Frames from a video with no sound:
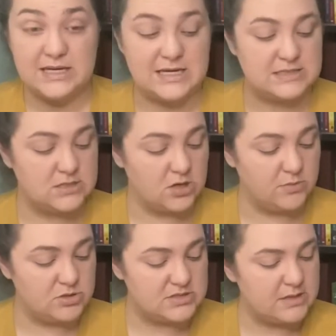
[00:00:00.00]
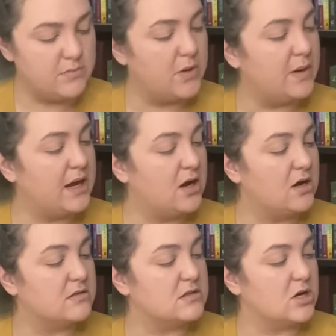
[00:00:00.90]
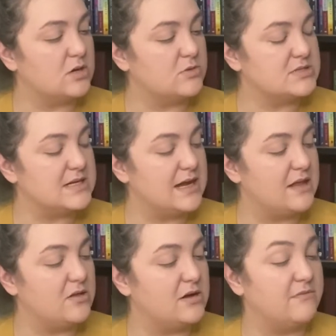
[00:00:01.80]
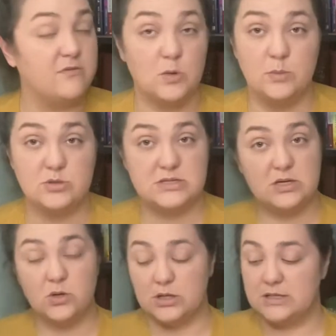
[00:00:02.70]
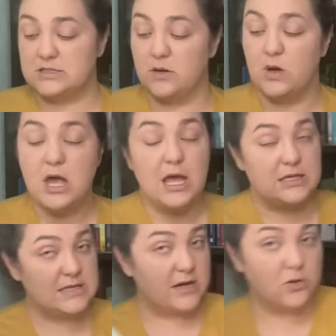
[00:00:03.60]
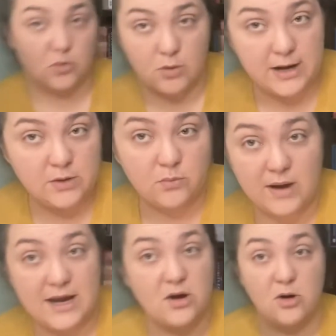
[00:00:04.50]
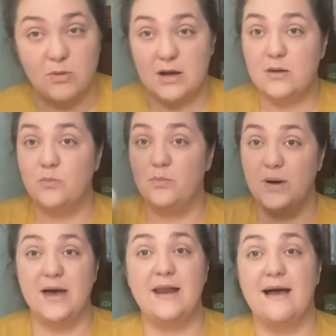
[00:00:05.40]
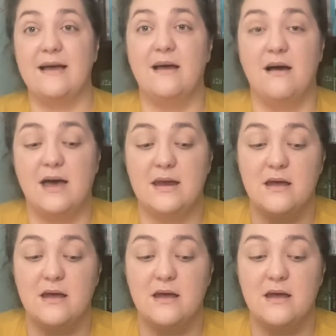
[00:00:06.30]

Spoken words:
It's 30% mohair, 30% nylon, and 40% acrylic, so it's at a great rate already, but I got